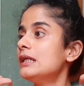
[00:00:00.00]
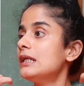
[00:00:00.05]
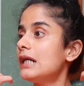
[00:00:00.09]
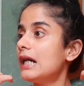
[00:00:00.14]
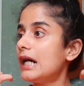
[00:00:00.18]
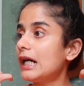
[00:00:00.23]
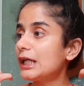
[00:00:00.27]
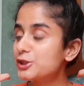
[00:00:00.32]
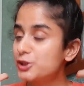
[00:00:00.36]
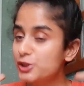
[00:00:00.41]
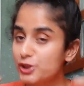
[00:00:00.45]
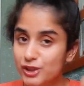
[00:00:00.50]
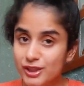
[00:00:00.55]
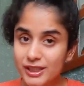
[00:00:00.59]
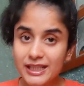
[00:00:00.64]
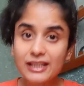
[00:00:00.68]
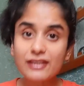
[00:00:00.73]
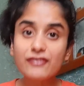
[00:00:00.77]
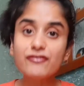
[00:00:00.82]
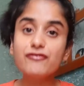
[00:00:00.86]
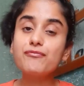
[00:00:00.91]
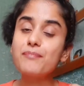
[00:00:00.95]

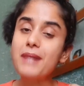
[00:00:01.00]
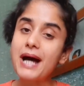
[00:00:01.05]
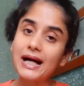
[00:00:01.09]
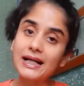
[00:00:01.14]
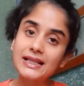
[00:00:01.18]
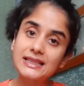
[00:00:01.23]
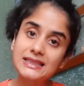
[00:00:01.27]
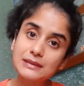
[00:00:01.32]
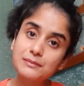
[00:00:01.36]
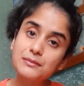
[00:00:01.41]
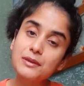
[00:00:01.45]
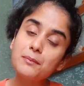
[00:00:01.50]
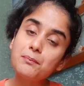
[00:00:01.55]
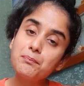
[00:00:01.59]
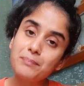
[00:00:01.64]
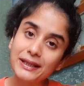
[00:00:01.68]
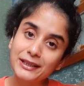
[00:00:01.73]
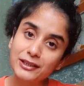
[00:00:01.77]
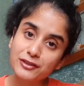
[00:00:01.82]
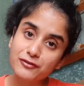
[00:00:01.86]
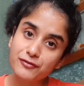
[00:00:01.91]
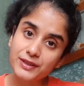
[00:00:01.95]
achieve maximum
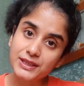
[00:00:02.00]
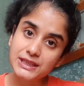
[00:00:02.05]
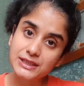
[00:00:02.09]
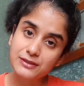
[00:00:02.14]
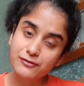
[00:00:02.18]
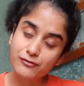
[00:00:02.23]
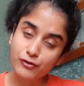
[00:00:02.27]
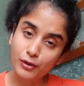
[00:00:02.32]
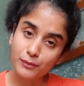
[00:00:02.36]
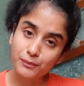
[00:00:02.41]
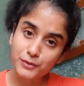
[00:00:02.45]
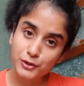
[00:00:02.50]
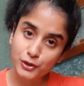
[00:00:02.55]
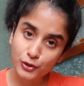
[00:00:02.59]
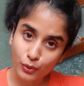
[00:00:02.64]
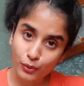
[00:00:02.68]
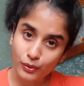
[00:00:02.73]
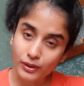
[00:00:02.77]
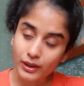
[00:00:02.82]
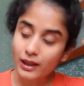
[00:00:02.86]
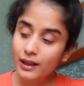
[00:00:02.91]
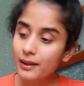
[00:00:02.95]
benefits from
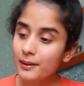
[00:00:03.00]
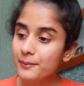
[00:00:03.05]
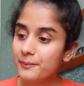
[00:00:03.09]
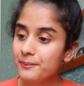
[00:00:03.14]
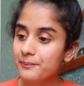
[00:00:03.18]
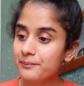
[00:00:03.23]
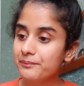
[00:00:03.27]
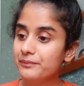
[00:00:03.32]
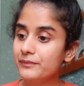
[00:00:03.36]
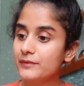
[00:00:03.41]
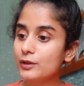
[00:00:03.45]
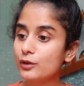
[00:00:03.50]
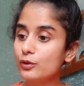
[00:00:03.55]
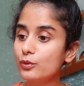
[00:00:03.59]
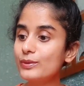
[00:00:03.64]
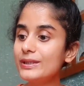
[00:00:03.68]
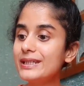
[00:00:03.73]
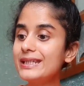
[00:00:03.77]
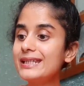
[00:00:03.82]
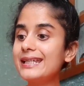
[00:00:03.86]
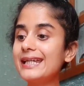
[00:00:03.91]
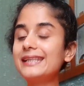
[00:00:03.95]
yoga.
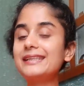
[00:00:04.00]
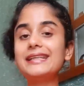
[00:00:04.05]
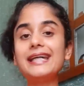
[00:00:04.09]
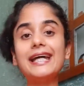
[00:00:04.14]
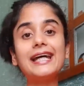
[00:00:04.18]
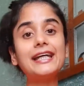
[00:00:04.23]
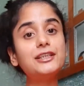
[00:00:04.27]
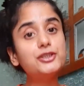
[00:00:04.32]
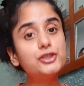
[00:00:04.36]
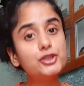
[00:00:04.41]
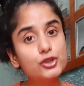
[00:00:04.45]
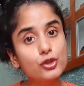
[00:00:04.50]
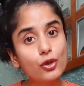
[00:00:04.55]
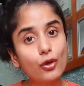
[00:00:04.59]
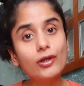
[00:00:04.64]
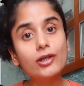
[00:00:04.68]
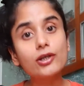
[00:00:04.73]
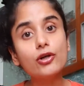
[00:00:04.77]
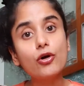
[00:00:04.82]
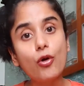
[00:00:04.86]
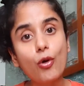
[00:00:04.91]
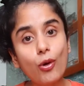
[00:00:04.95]
We can enjoy
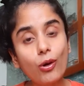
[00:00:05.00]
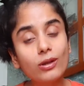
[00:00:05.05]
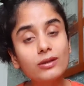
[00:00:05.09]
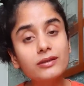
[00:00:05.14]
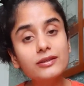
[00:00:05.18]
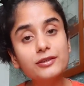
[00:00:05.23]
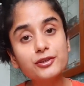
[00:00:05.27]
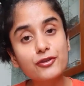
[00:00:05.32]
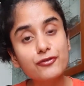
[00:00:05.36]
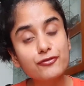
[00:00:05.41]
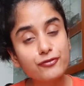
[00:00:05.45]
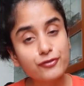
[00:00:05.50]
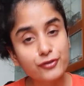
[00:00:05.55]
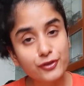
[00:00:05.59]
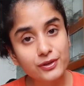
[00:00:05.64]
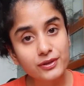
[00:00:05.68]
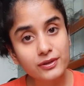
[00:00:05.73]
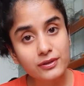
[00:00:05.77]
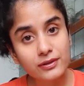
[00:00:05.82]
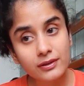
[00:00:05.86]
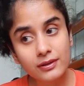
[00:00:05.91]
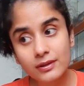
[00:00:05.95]
all the
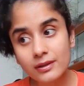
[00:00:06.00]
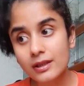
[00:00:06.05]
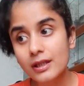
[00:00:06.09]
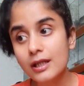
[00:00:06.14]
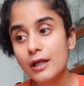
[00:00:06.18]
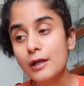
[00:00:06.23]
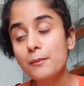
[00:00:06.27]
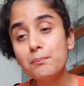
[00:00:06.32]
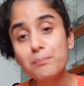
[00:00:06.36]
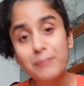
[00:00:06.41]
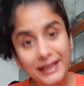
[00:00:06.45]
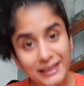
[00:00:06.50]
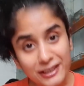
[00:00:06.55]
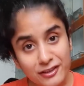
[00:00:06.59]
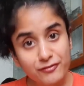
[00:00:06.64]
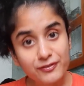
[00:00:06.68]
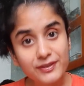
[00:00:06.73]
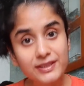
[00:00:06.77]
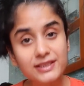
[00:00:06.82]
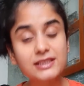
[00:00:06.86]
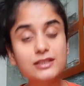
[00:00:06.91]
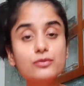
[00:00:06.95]
different
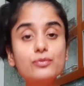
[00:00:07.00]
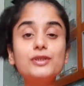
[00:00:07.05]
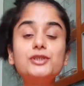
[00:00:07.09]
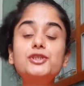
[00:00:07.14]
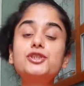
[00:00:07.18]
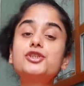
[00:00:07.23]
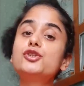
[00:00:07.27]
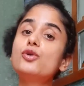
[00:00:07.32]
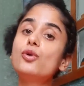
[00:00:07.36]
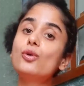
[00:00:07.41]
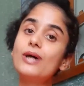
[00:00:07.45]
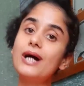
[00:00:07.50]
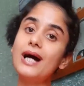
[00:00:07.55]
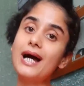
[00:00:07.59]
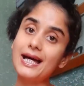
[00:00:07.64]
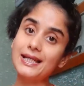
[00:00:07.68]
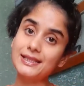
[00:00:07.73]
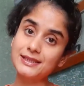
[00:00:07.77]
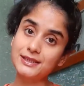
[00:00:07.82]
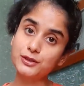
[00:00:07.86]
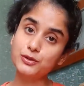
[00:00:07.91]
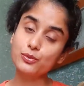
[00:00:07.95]
benefits which yoga
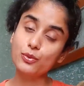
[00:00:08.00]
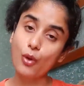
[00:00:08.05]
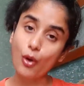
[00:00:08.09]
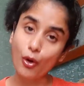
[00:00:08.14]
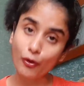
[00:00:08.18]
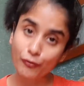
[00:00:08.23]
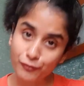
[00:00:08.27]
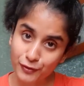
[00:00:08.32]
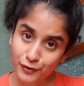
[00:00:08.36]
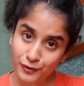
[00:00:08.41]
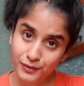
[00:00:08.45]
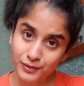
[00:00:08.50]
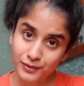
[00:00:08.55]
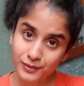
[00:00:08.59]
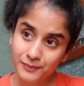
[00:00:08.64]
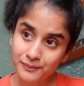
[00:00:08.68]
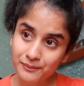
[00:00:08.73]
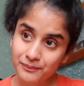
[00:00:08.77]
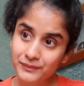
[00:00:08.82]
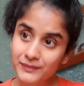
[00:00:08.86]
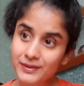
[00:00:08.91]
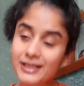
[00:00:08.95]
has to offer
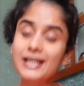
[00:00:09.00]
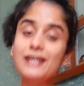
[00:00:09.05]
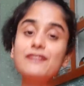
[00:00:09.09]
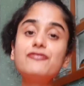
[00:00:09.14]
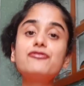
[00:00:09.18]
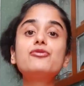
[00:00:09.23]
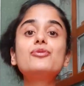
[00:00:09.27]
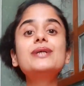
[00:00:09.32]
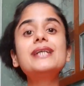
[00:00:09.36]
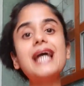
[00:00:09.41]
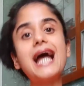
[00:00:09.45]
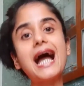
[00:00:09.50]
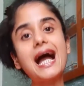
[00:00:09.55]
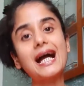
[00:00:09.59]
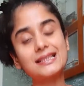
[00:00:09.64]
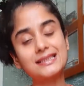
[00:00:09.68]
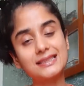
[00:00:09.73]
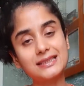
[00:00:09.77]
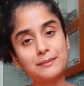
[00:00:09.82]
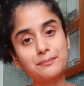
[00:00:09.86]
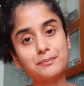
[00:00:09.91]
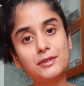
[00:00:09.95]
if we
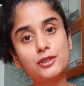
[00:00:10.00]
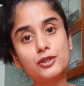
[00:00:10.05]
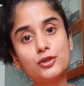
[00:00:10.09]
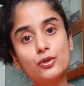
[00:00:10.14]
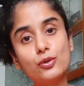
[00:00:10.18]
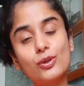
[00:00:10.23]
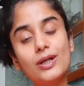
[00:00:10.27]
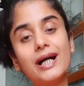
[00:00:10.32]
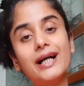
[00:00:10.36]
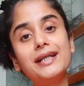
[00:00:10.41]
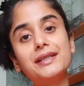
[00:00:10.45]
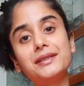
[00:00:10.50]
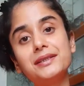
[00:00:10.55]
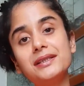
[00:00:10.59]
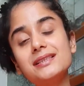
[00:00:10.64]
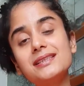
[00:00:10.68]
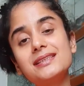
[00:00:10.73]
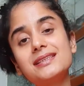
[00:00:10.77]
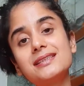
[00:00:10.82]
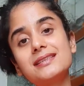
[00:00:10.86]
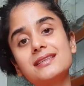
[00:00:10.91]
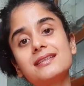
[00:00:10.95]
accept yoga in
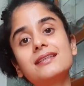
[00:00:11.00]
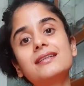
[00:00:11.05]
its